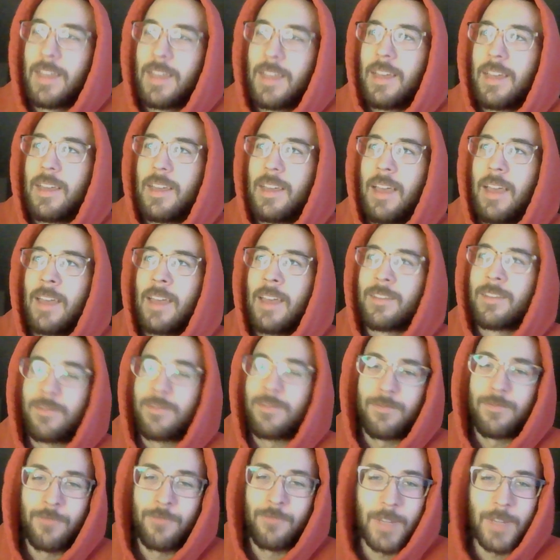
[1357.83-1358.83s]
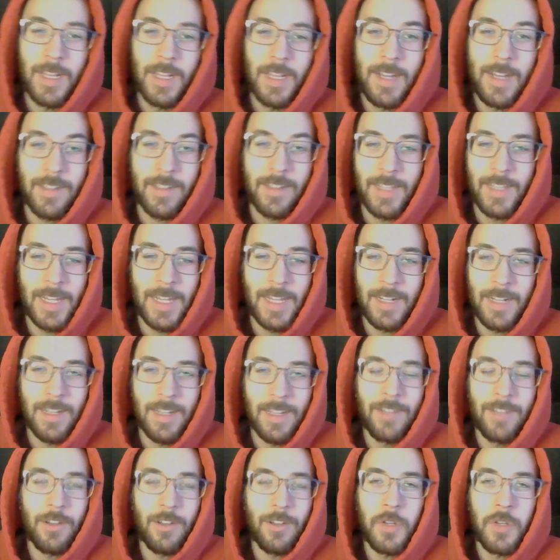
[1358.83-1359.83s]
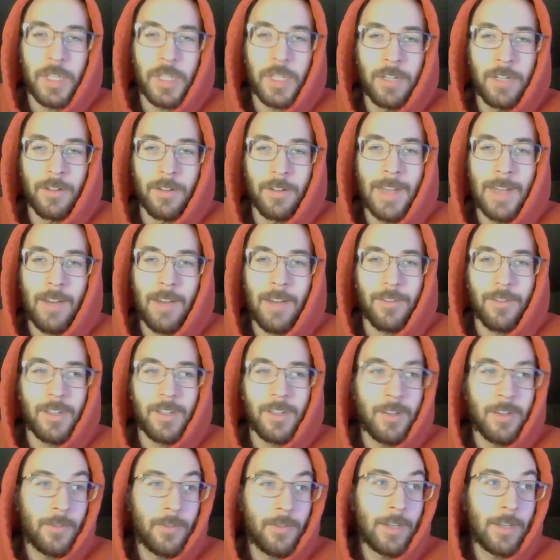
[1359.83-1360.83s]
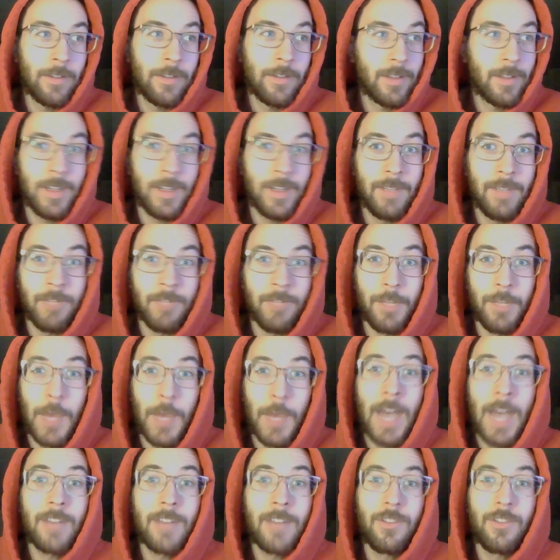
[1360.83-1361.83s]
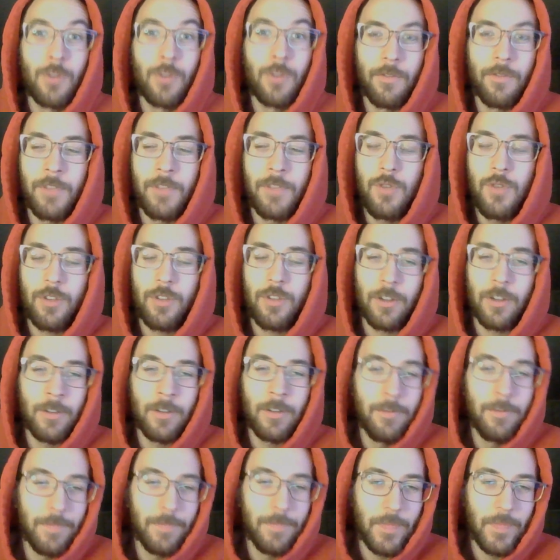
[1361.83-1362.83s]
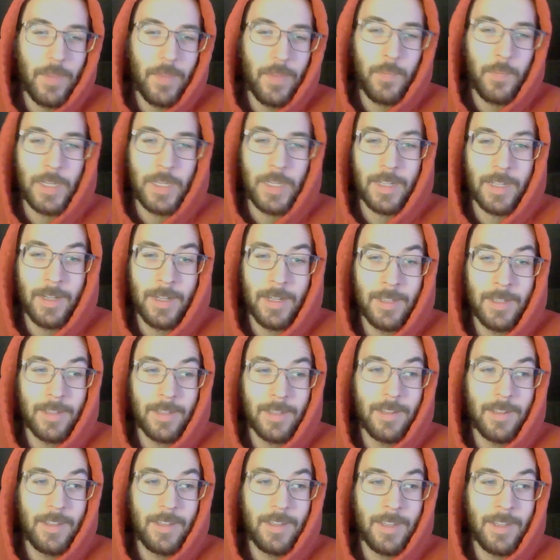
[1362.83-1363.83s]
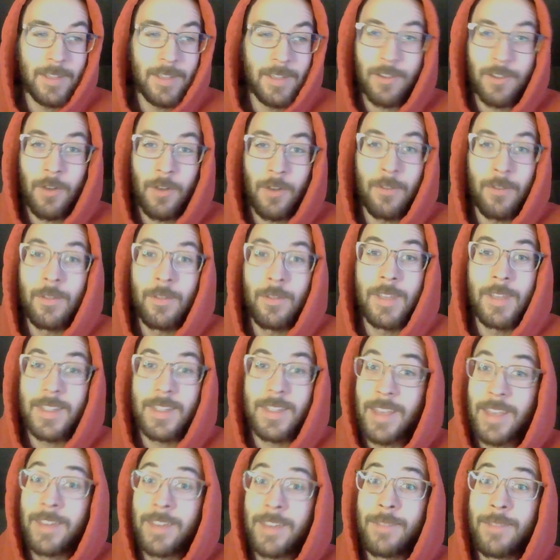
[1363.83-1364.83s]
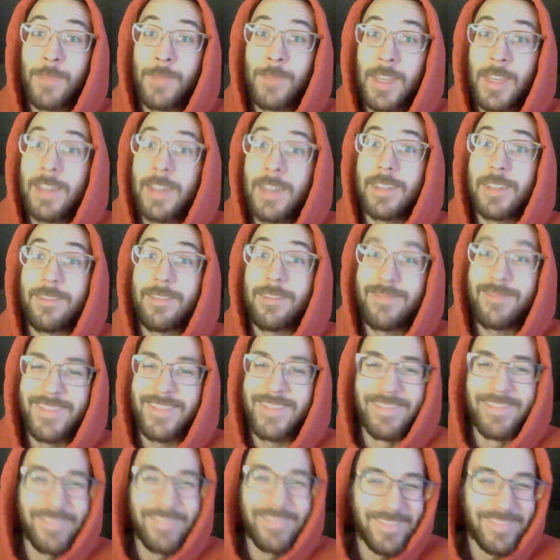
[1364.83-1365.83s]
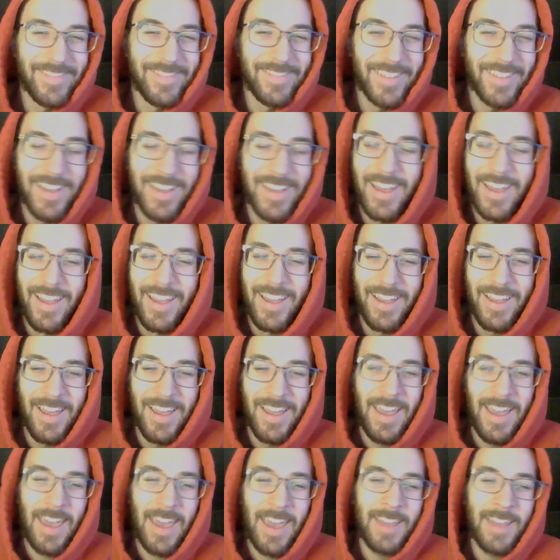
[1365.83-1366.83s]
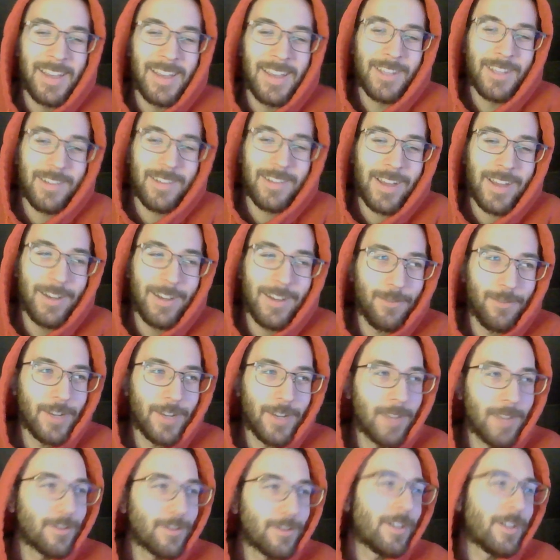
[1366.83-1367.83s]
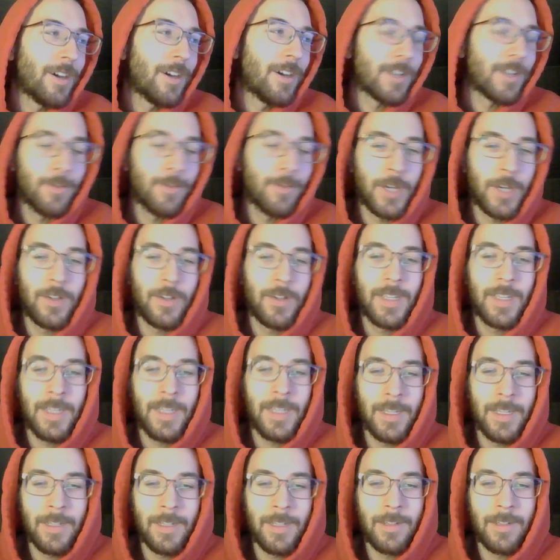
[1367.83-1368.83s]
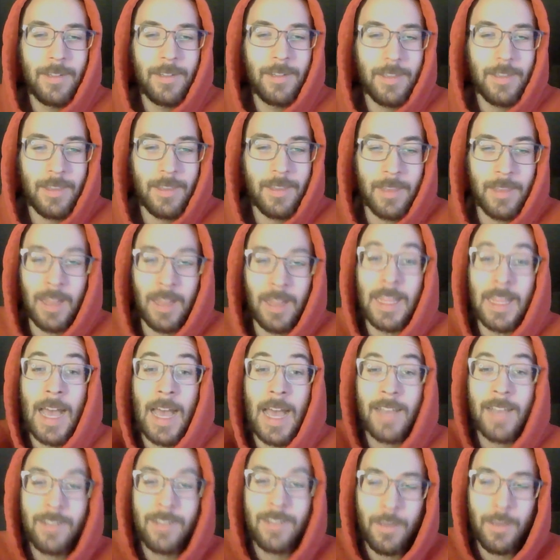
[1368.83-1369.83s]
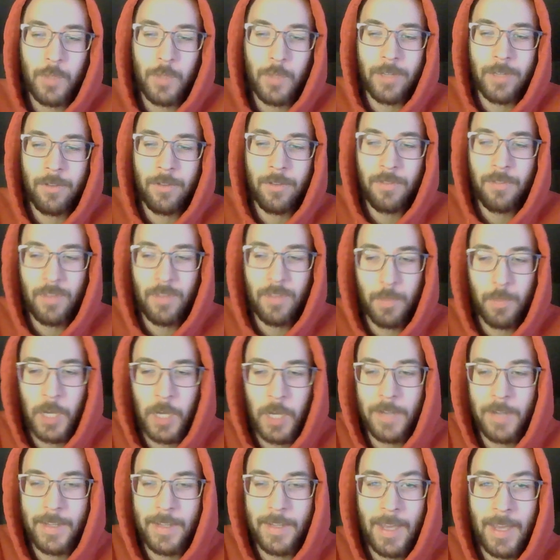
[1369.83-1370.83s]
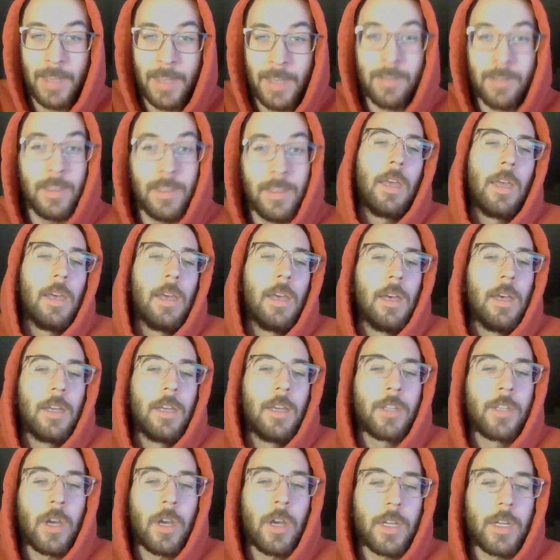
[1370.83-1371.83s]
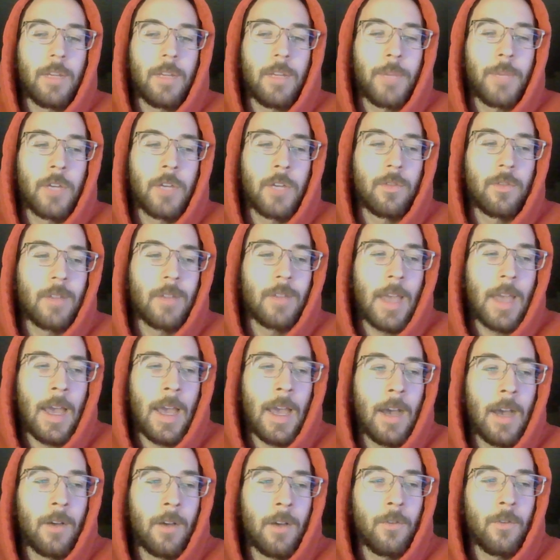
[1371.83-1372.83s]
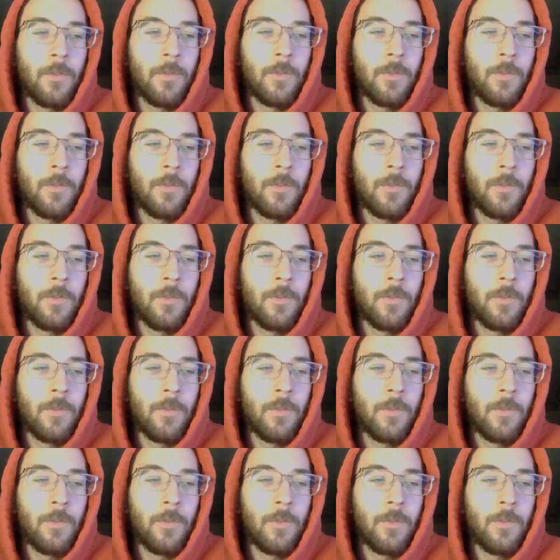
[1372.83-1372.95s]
and realizing that it is all here now. There isn't even a past or future, because it's all the same thing. And that's kind of what I was talking about in the last episode of the podcast, that talking about how,